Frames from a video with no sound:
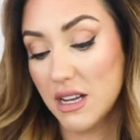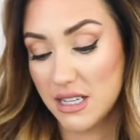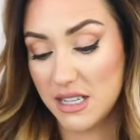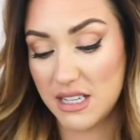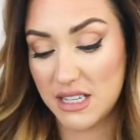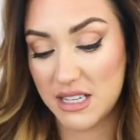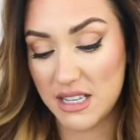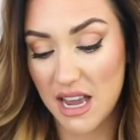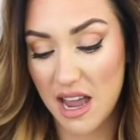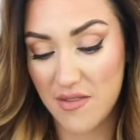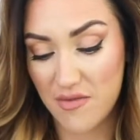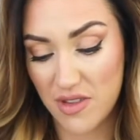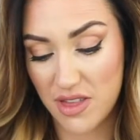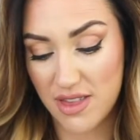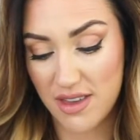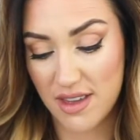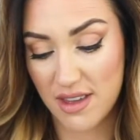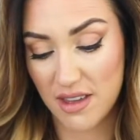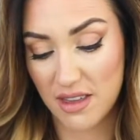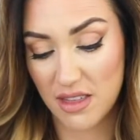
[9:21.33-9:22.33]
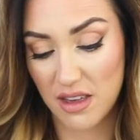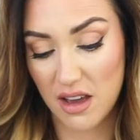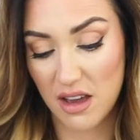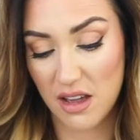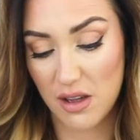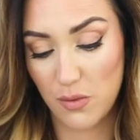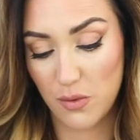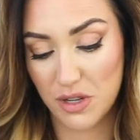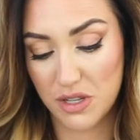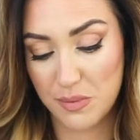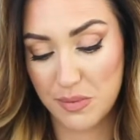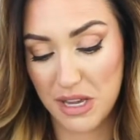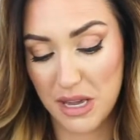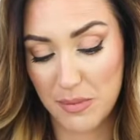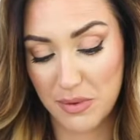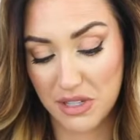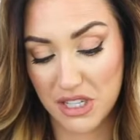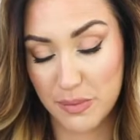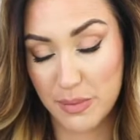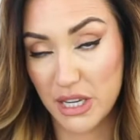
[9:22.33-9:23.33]
Didn't ever think that I would be
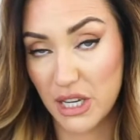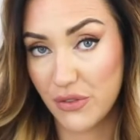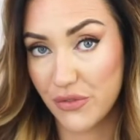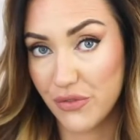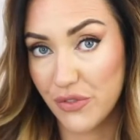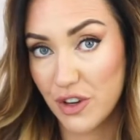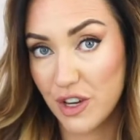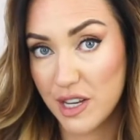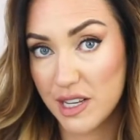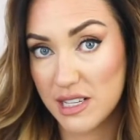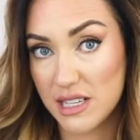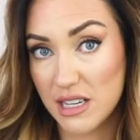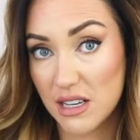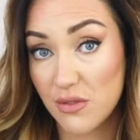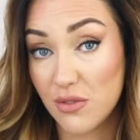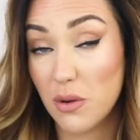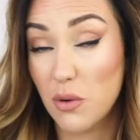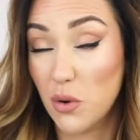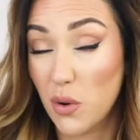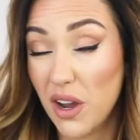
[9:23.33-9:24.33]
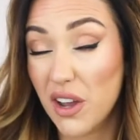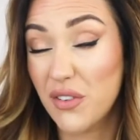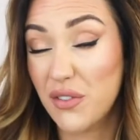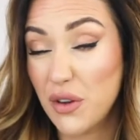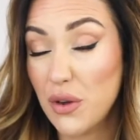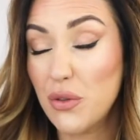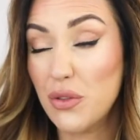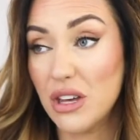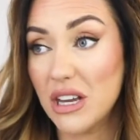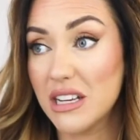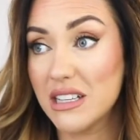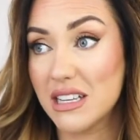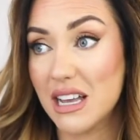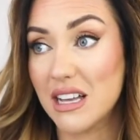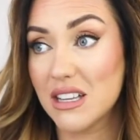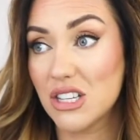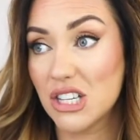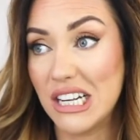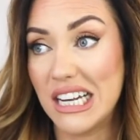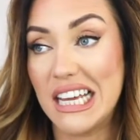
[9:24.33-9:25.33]
able to be converted from quite a few things
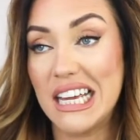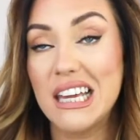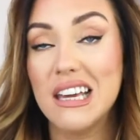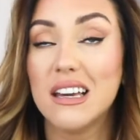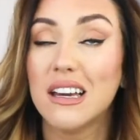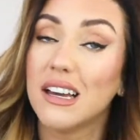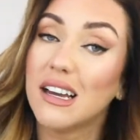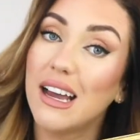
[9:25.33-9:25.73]
actually.